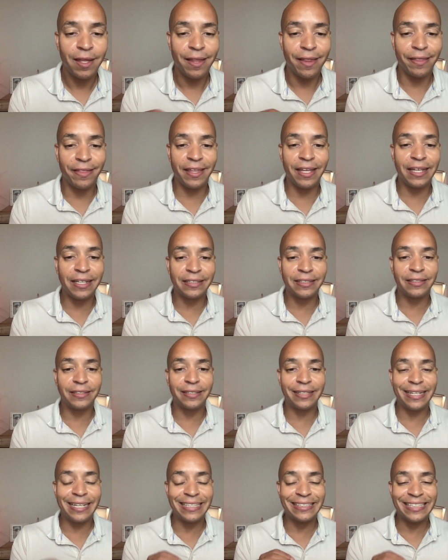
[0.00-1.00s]

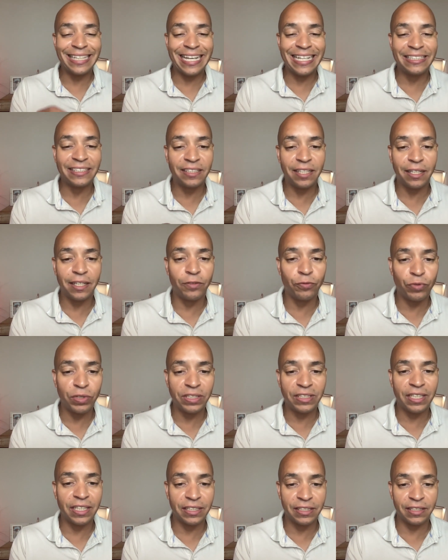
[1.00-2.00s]
This is insulin
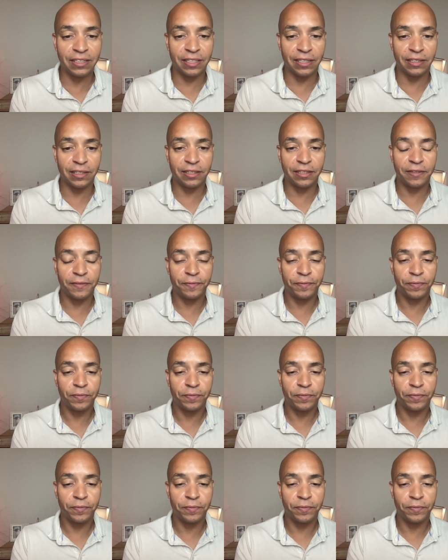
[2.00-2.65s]
resistance